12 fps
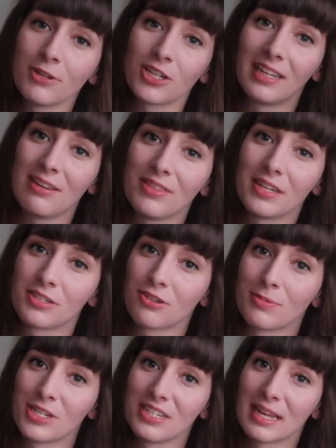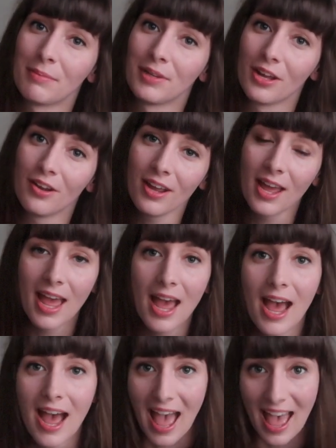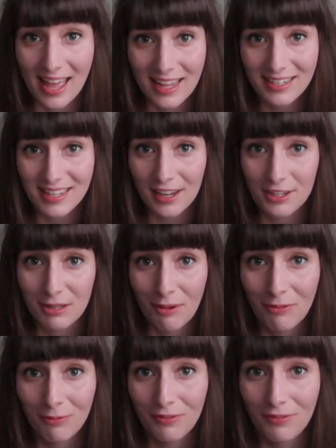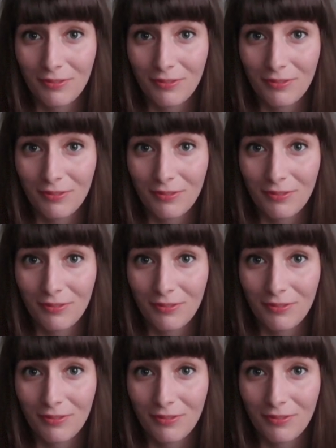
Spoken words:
which I'll leave in the description down below. And thank you so much